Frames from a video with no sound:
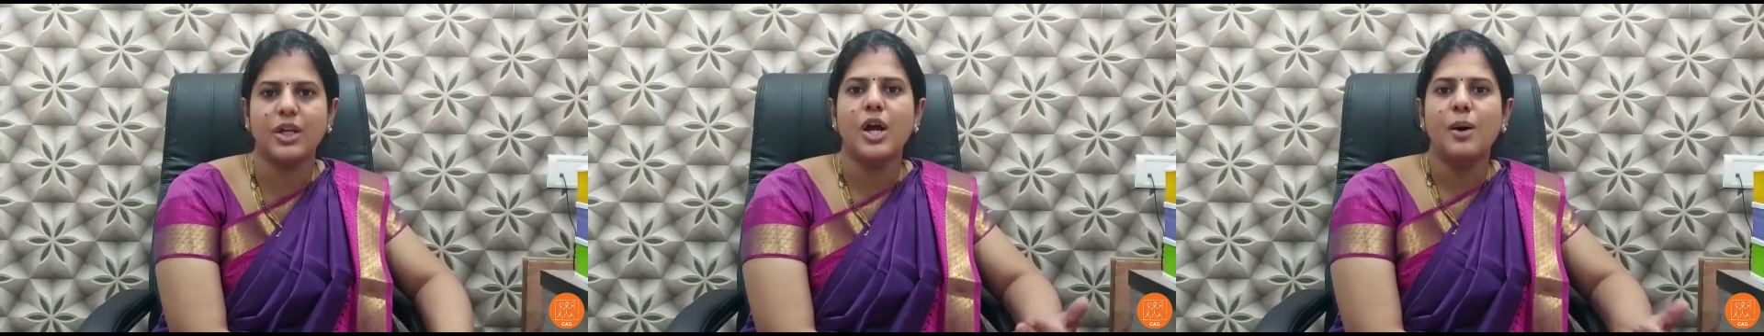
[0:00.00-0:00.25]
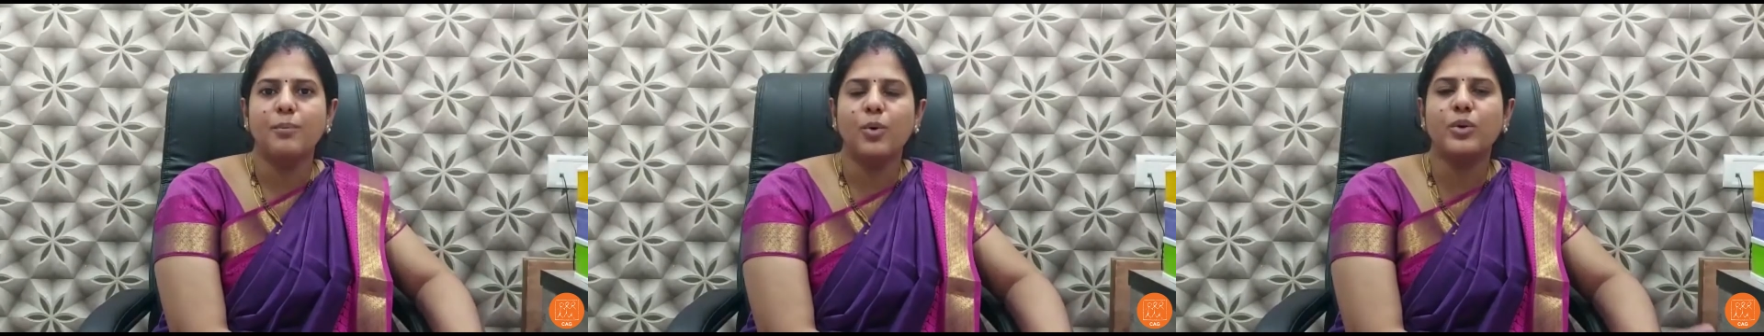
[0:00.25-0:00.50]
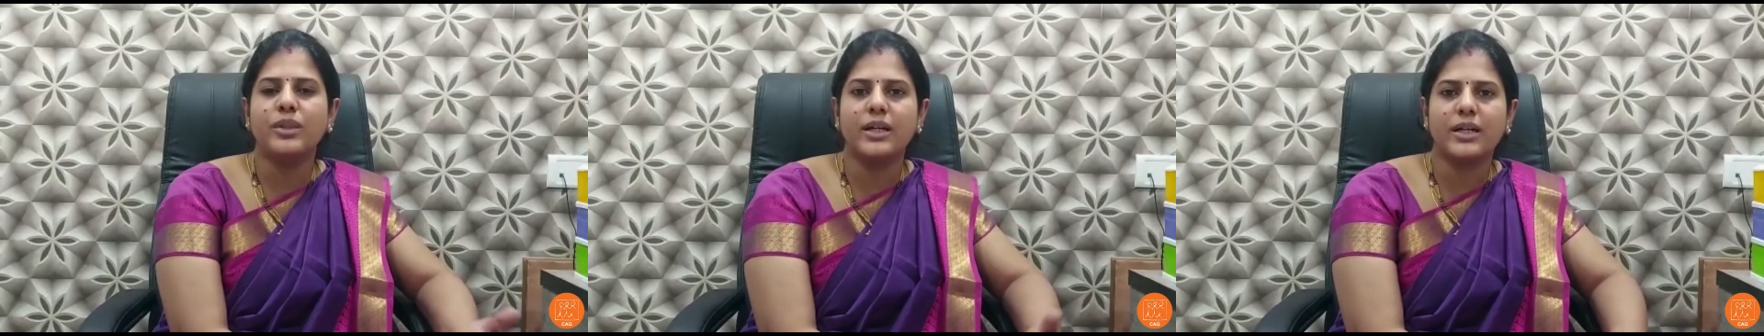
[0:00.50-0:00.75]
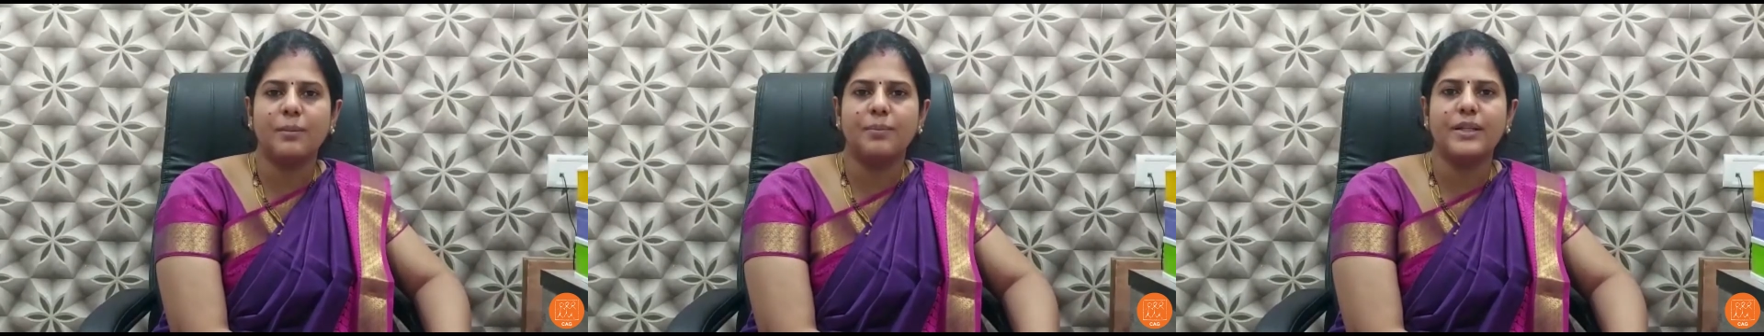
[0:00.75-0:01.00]
both the
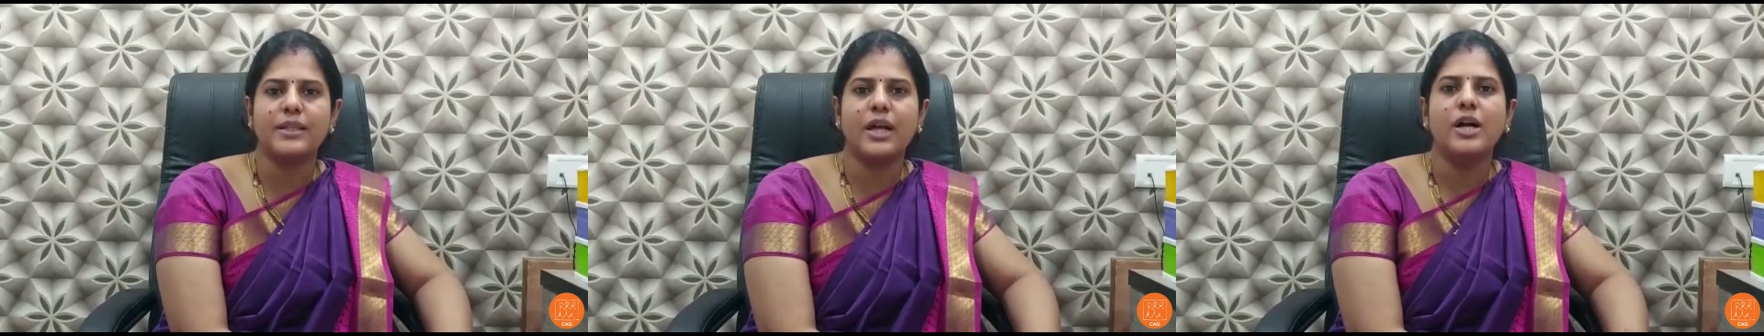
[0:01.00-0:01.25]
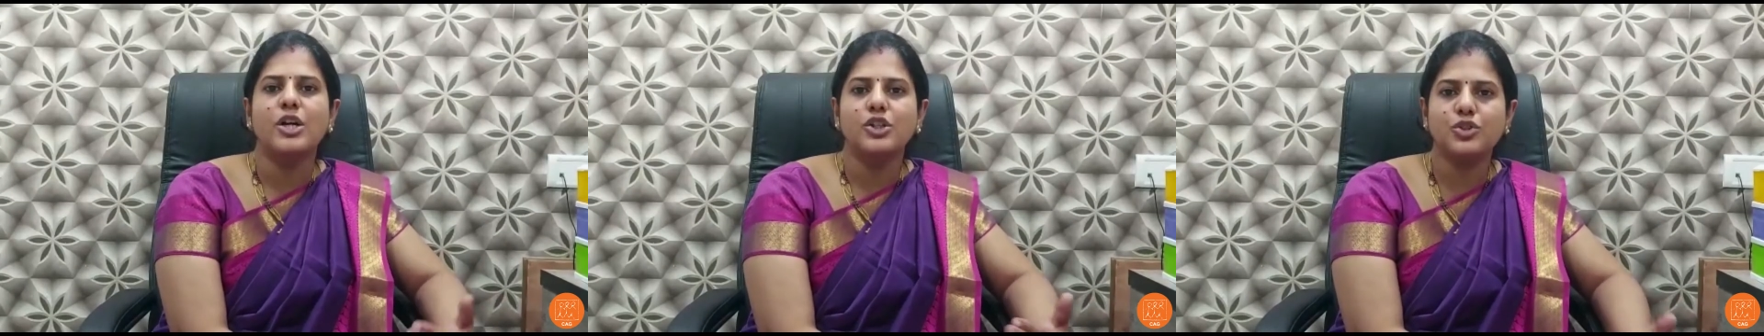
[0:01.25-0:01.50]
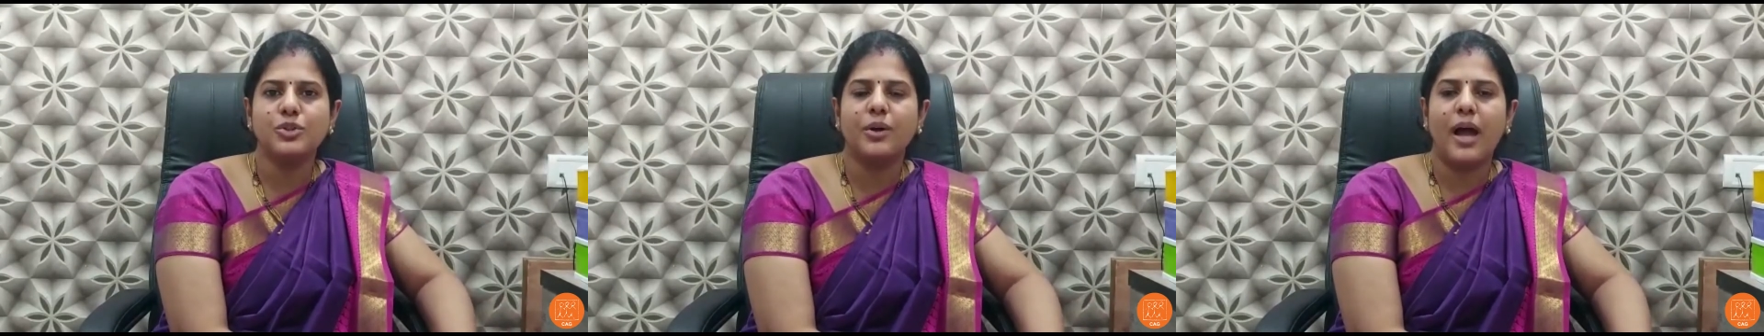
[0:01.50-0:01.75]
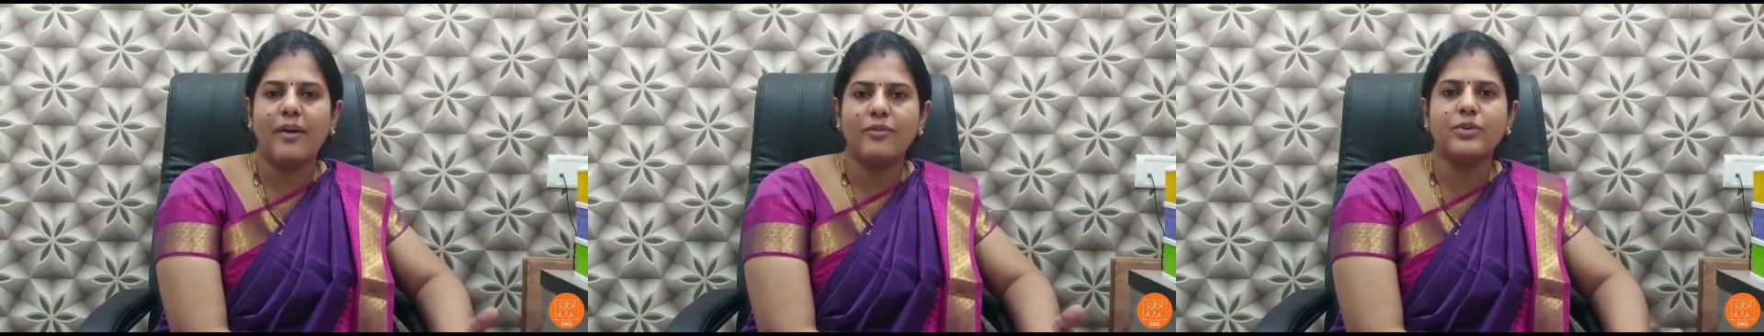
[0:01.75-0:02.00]
couples should
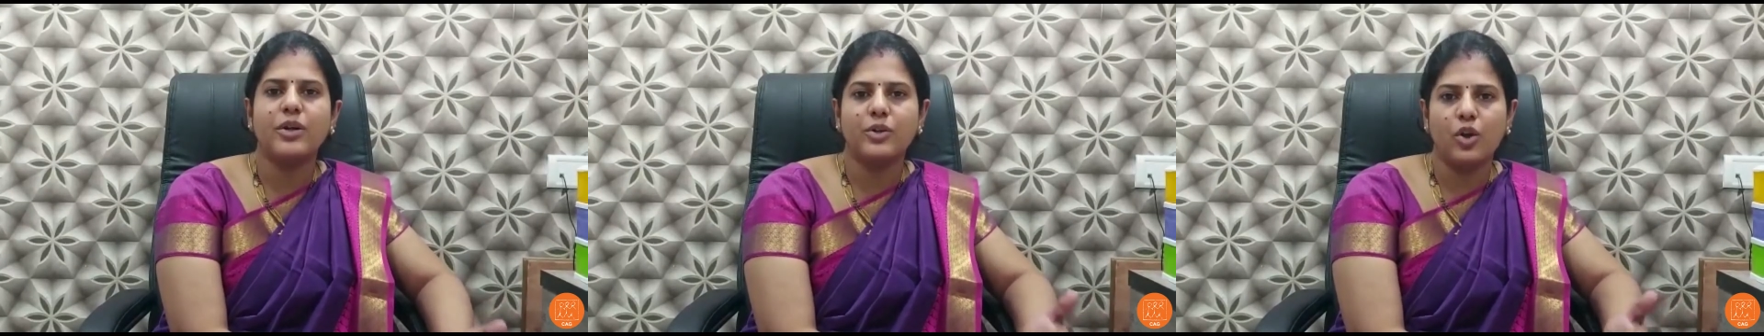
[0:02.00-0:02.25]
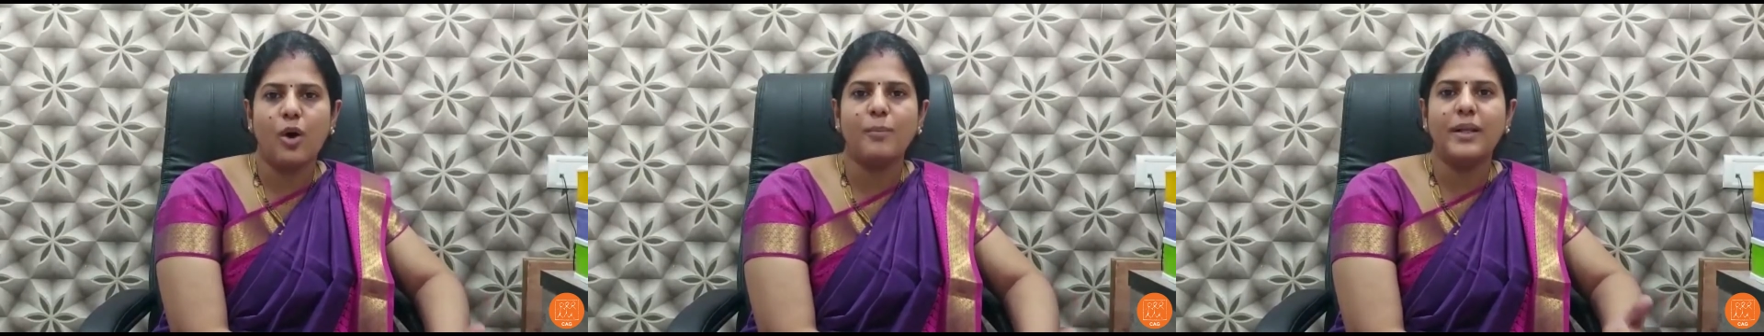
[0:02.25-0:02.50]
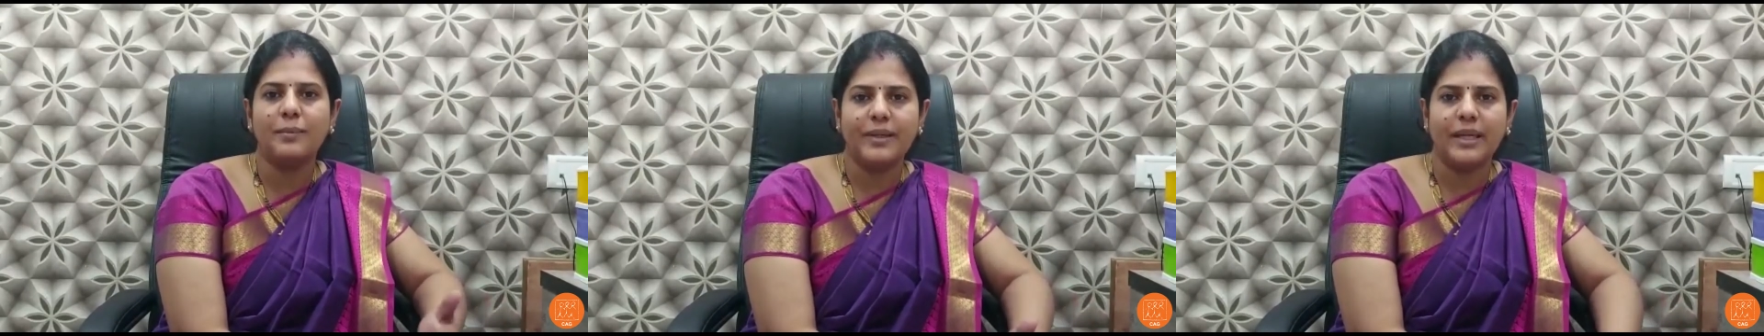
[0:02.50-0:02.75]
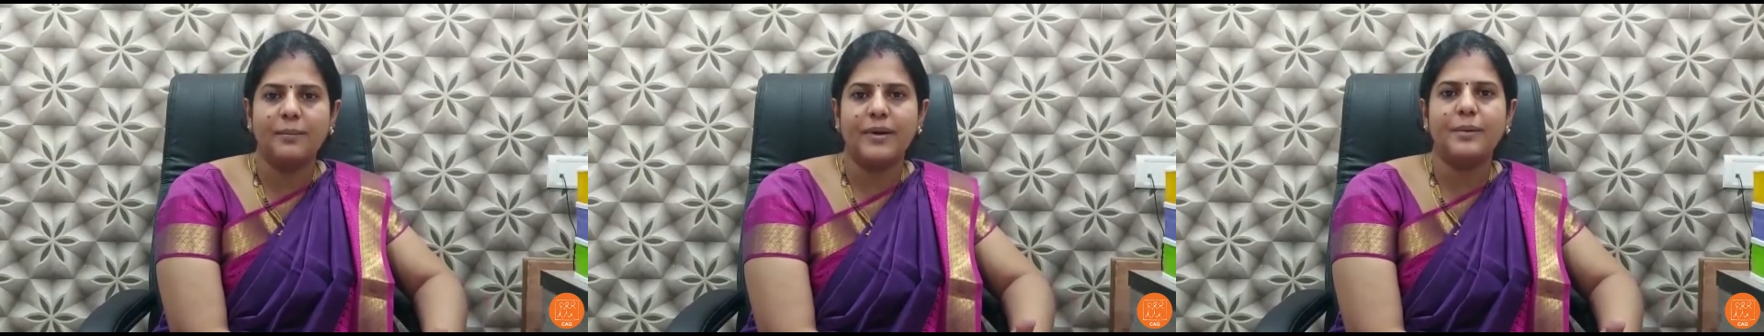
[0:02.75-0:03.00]
have a normal
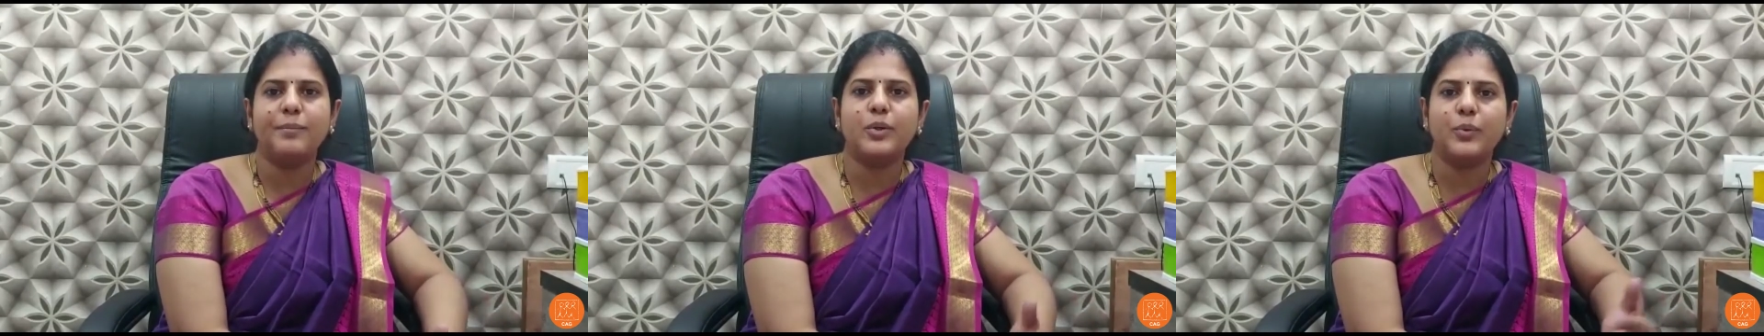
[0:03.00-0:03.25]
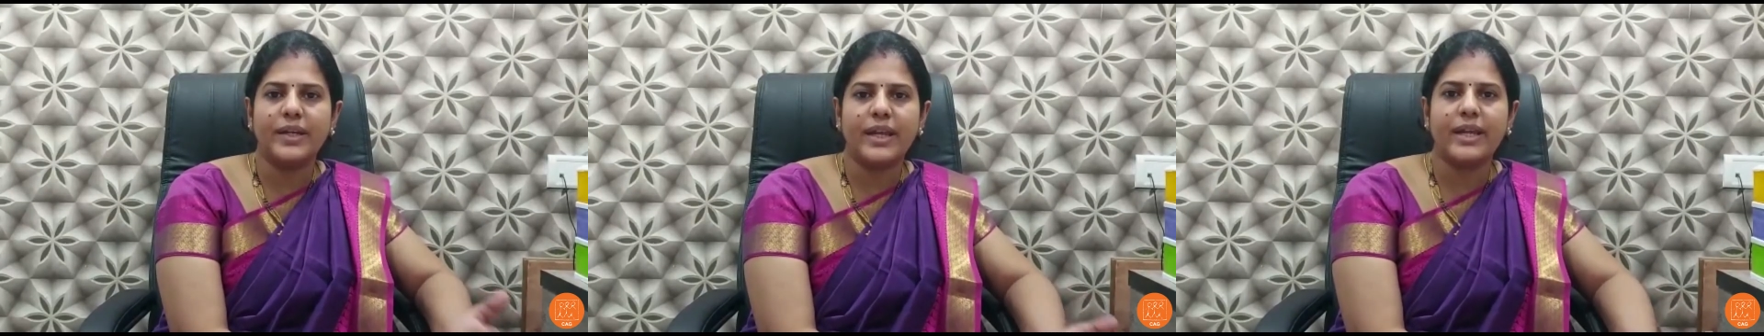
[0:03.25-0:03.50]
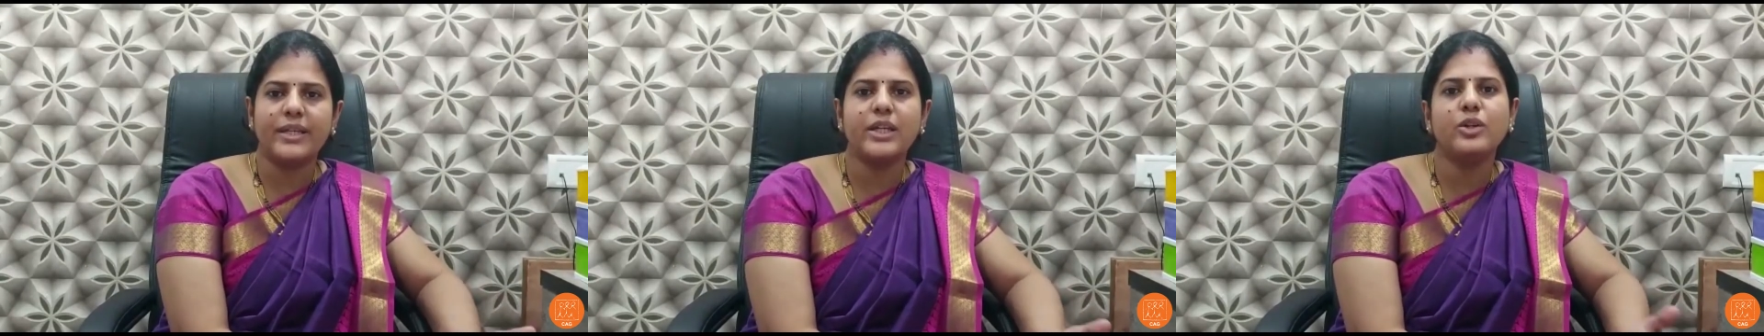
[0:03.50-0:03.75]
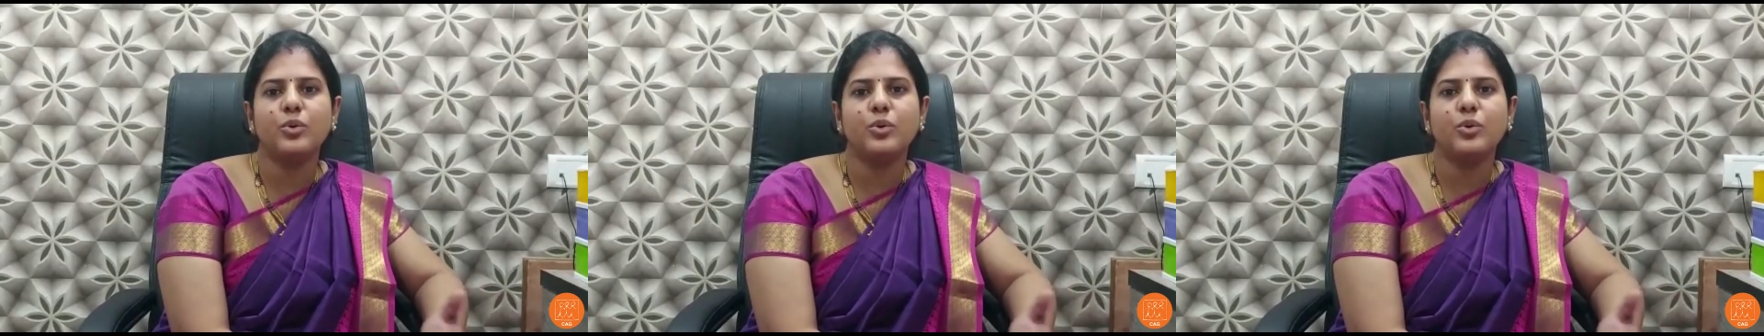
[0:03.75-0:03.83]
BMI between 18 to